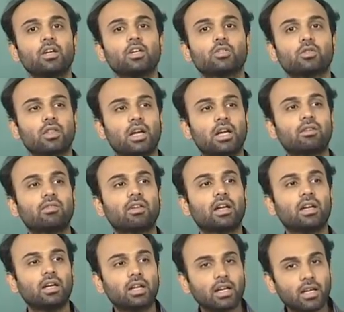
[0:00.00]
so that we
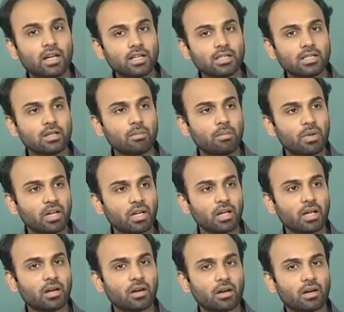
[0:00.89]
can decrease the bit
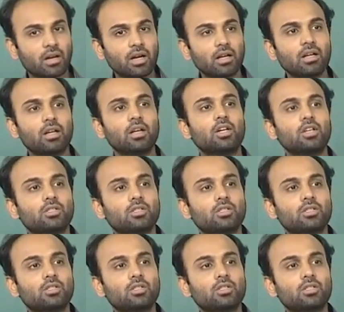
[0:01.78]
error rate,